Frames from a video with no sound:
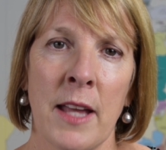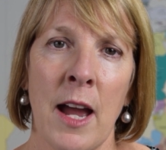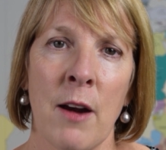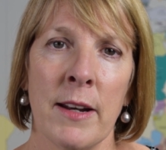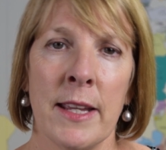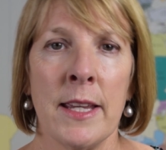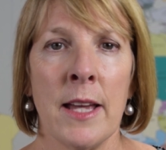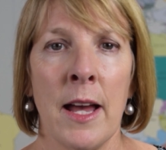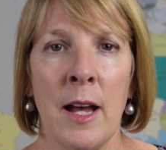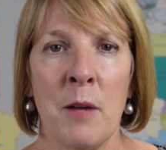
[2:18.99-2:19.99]
currently
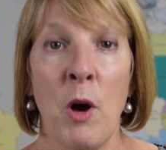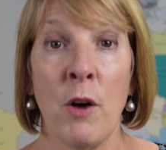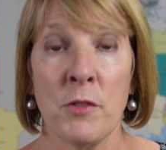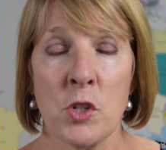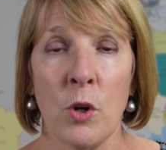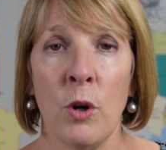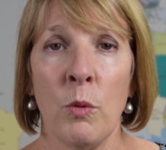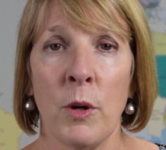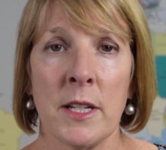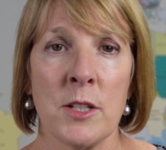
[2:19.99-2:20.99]
offshore
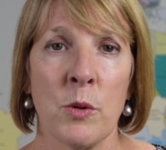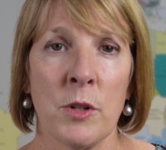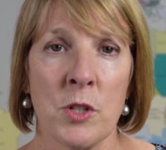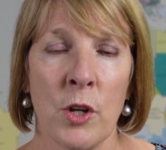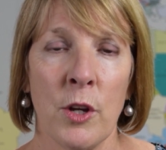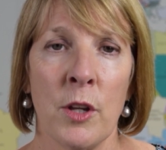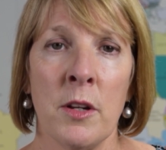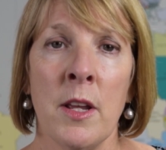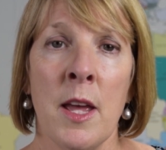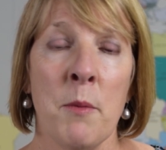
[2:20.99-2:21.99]
wanting to
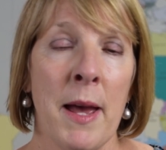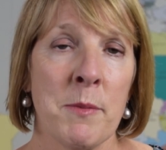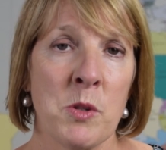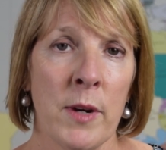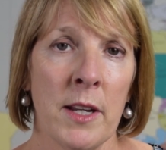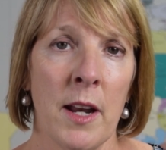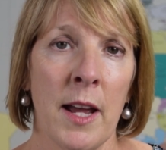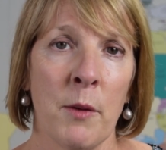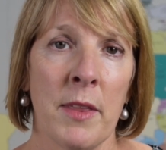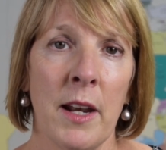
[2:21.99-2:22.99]
return, perhaps
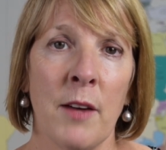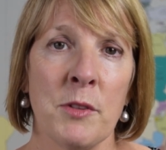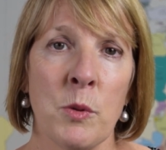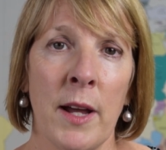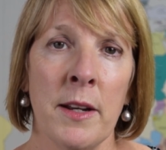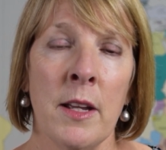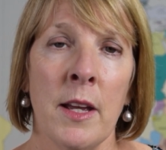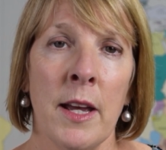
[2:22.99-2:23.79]
reunite with a loved one.